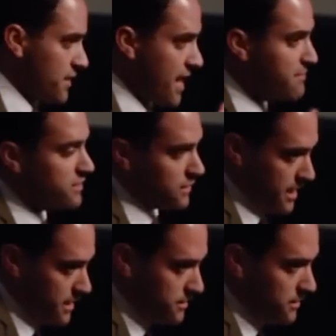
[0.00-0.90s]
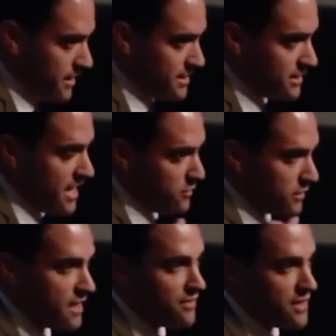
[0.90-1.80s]
emulate and take
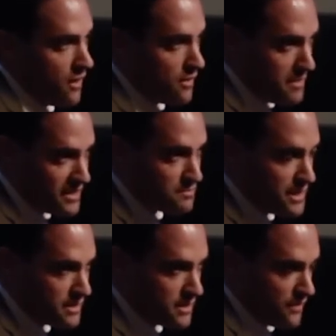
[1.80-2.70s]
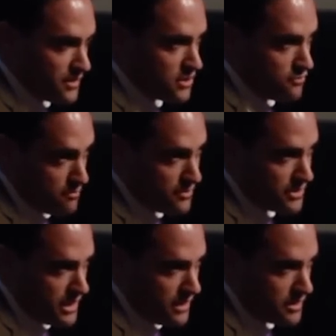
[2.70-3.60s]
what they think are the best pieces of these 3
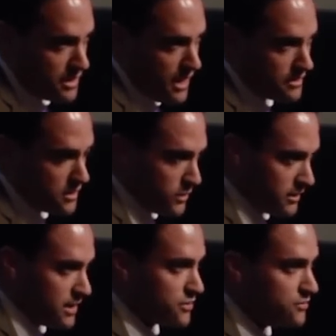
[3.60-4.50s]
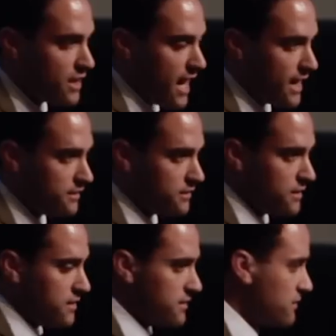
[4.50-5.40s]
preceding states. So when they do that,
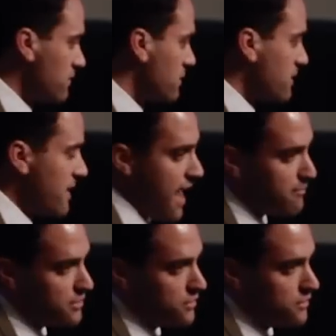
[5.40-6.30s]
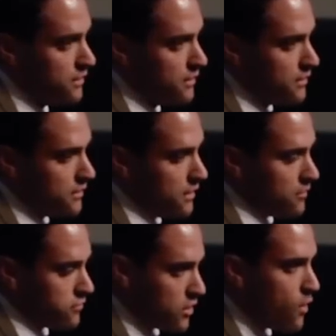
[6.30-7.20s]
the capital
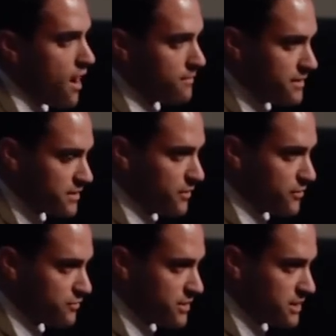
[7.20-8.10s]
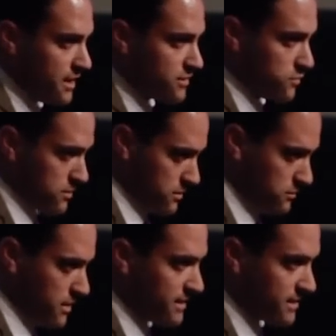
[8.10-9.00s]
requirements in those 3 states were,
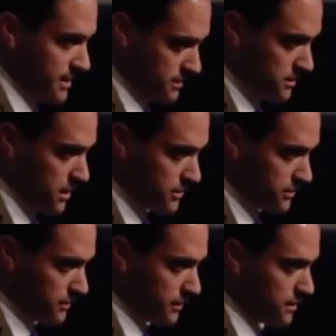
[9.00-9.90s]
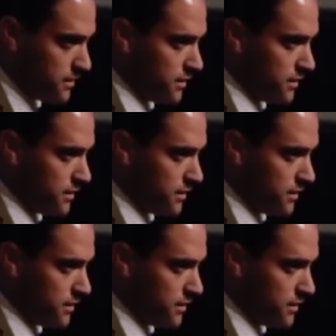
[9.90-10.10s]
as I discussed earlier.